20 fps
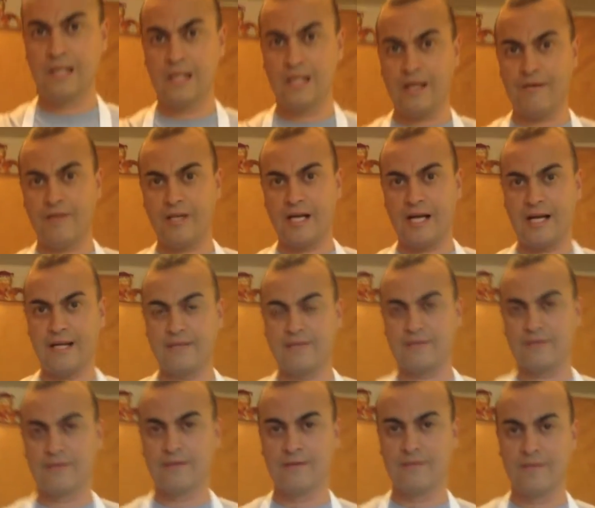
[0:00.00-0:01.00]
Love you
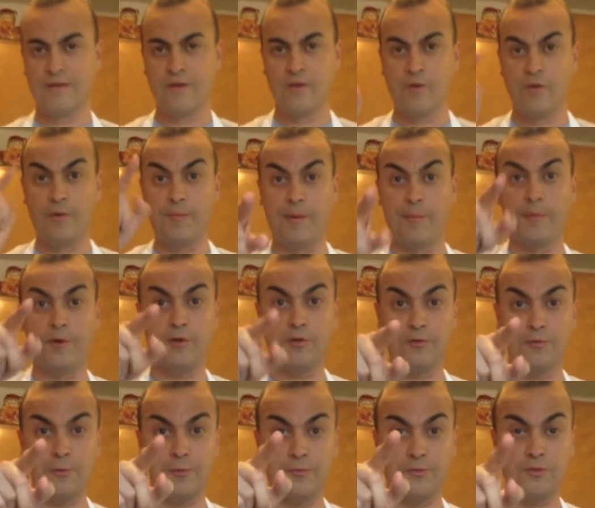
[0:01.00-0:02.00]
guys. Remember
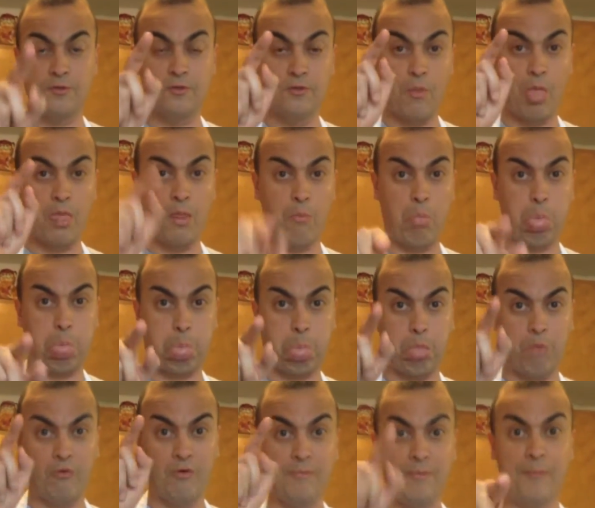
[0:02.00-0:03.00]
to
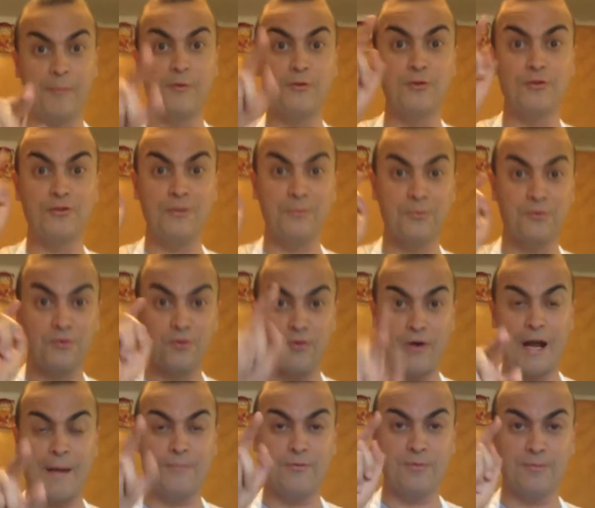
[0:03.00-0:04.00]
remember to
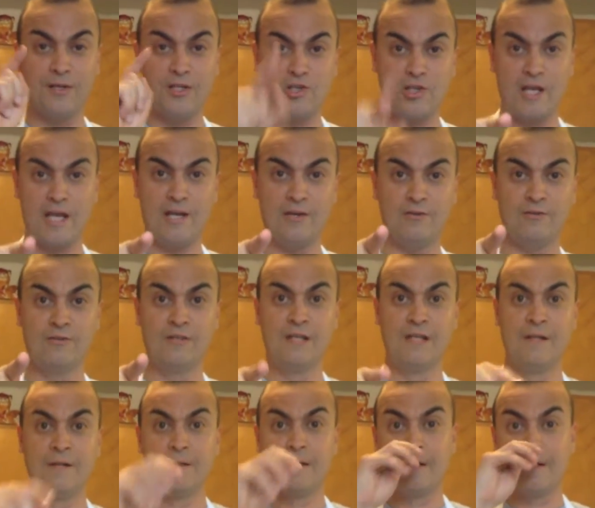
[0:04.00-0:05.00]
subscribe to my channel
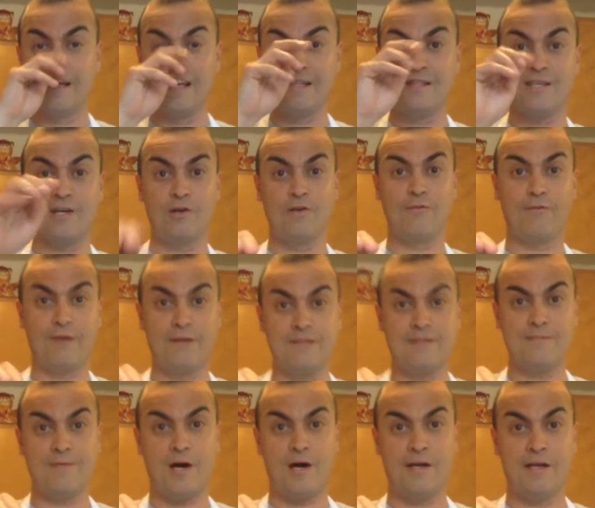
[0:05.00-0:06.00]
and tell your friends
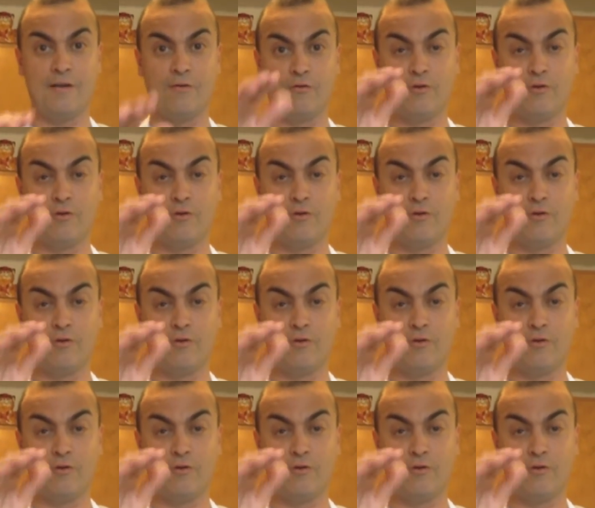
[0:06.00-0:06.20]
about it.